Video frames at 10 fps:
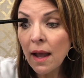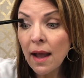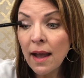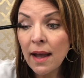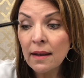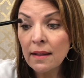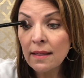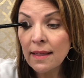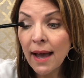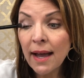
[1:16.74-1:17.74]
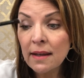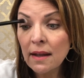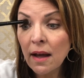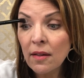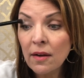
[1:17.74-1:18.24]
And that
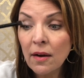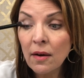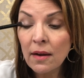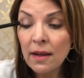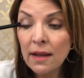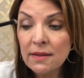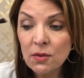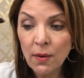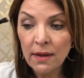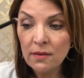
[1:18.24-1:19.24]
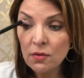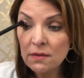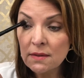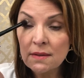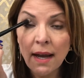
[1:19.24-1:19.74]
color is going to
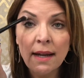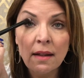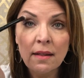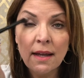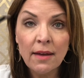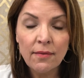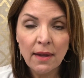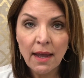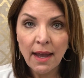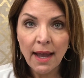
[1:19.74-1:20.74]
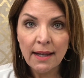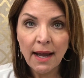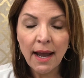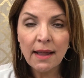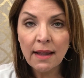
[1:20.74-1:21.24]
just kind of lift and
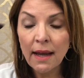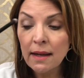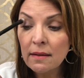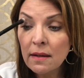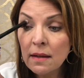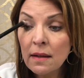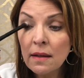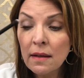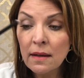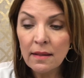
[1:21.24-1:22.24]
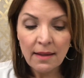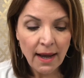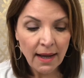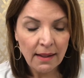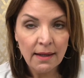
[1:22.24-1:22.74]
highlight the
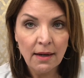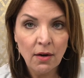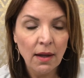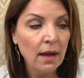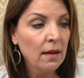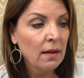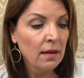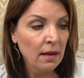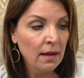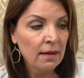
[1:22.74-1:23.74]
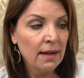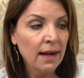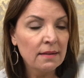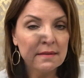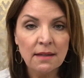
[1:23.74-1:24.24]
eyelid area.
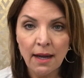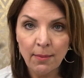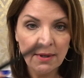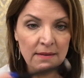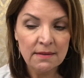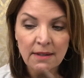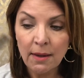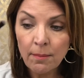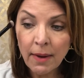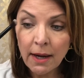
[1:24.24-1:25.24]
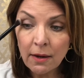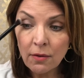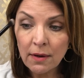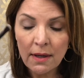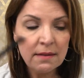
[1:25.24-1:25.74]
Next, I'm gonna skip my
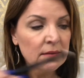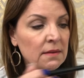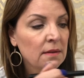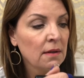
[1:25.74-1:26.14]
crease